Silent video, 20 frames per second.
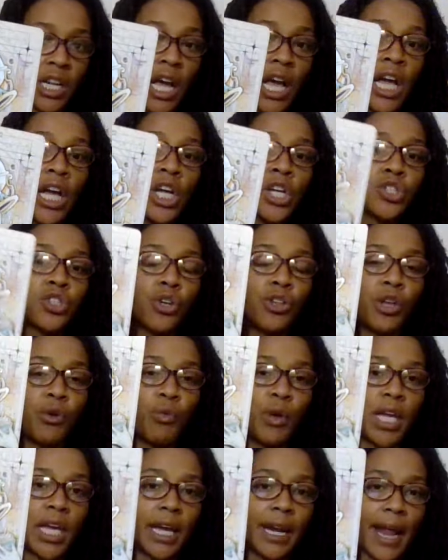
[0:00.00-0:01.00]
so that
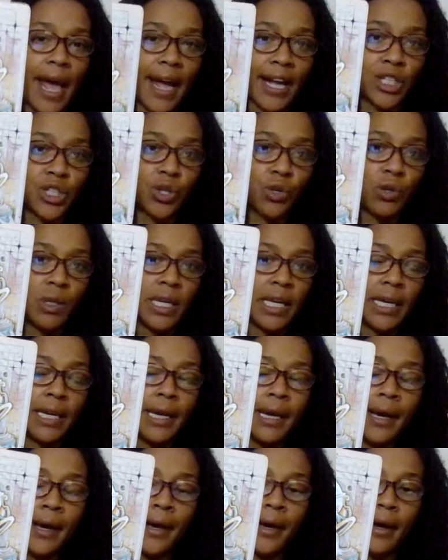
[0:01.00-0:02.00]
we can actually
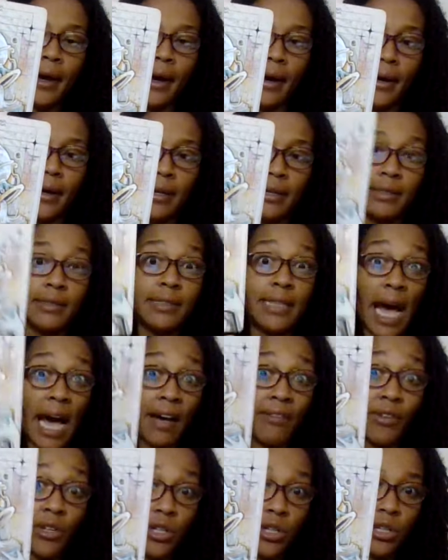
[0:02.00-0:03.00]
uh,
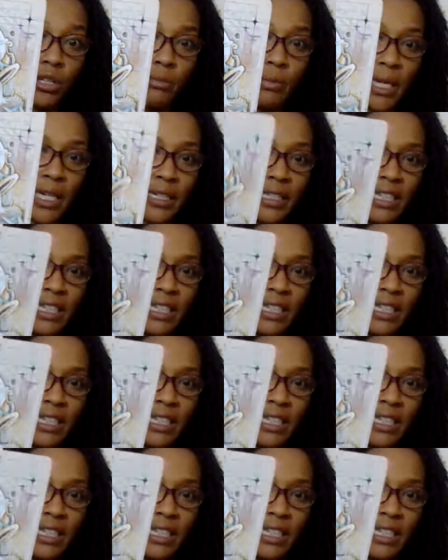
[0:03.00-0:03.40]
dive a little bit